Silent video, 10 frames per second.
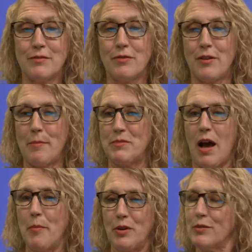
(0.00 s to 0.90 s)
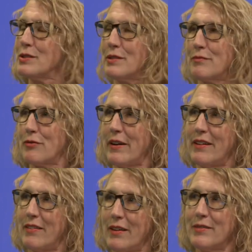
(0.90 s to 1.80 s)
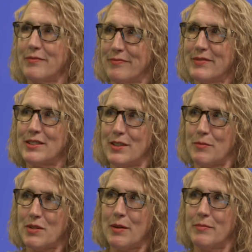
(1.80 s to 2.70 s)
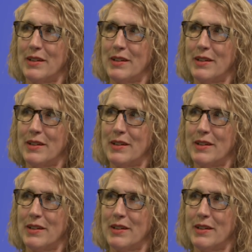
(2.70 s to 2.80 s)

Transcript: for abdominals and for anything yep. at the same time.